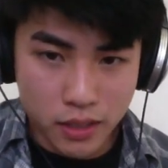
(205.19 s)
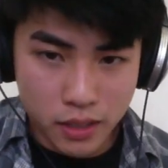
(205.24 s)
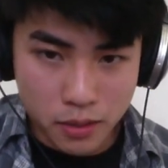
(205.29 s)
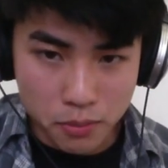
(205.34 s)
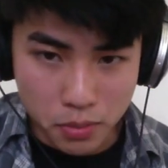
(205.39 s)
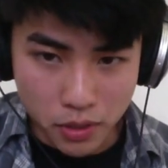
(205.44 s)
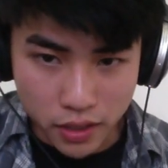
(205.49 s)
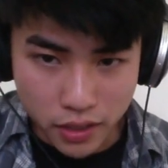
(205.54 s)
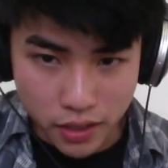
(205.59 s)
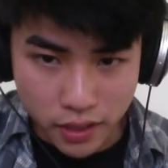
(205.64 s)

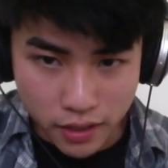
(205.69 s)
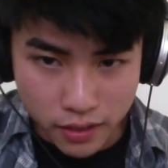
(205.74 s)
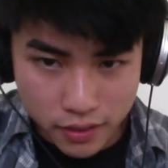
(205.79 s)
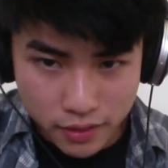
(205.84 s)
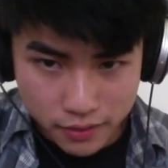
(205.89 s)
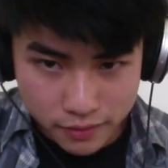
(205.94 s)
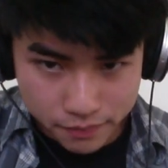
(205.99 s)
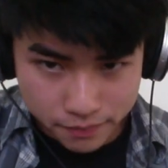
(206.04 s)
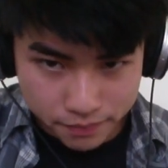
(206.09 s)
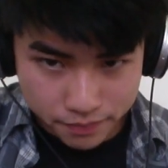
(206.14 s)
But yeah,
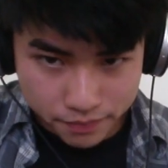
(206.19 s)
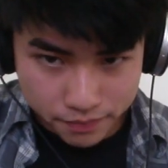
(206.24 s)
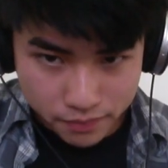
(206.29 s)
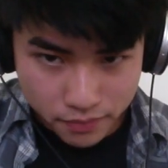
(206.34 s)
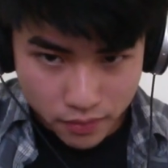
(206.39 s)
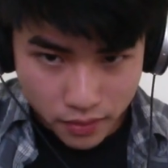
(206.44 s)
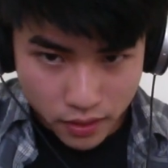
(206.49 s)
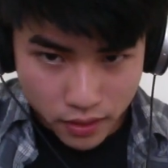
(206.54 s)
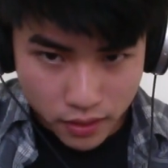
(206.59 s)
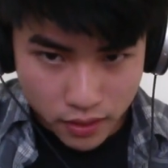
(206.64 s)

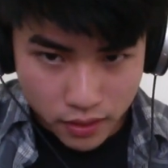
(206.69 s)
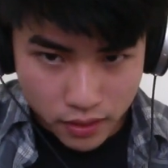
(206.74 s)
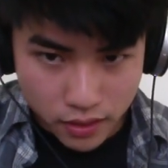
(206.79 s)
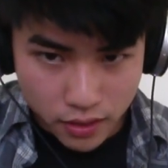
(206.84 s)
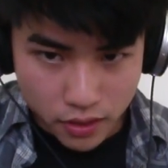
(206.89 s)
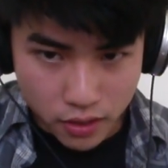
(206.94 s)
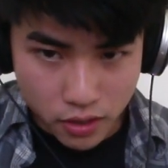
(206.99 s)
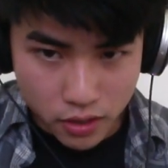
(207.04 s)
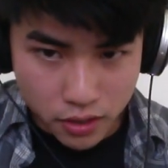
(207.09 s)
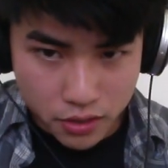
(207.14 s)

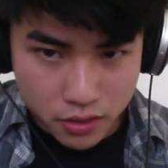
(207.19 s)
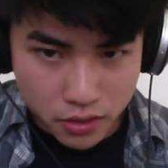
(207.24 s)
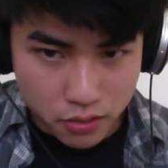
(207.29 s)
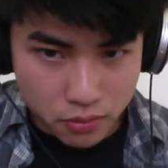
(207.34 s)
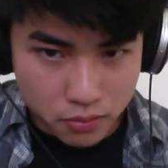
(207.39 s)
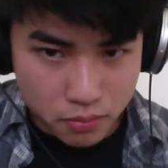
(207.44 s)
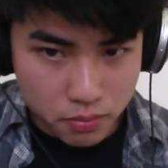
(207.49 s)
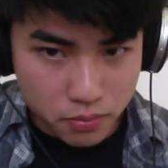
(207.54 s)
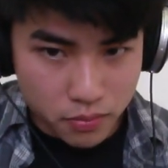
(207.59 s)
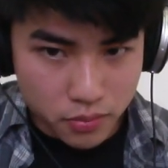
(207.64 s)
you could
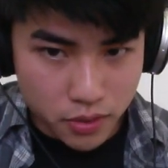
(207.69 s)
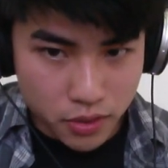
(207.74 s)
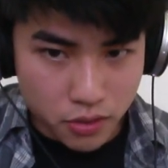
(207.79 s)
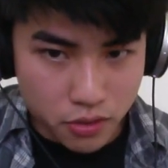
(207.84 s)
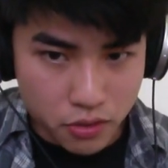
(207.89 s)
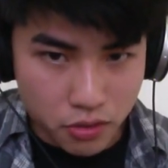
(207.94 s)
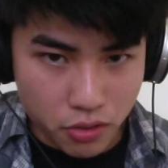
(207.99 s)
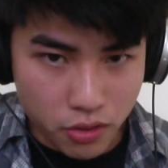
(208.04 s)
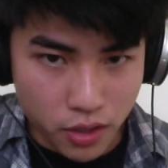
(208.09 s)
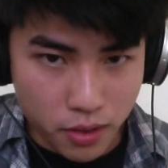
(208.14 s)
also
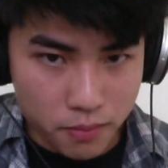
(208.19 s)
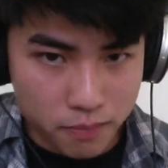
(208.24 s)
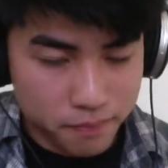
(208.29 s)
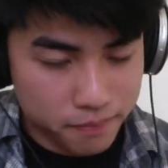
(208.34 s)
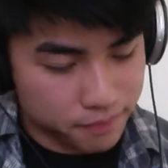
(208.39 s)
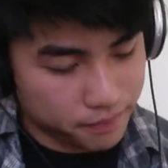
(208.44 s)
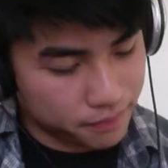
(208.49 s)
use your thumb.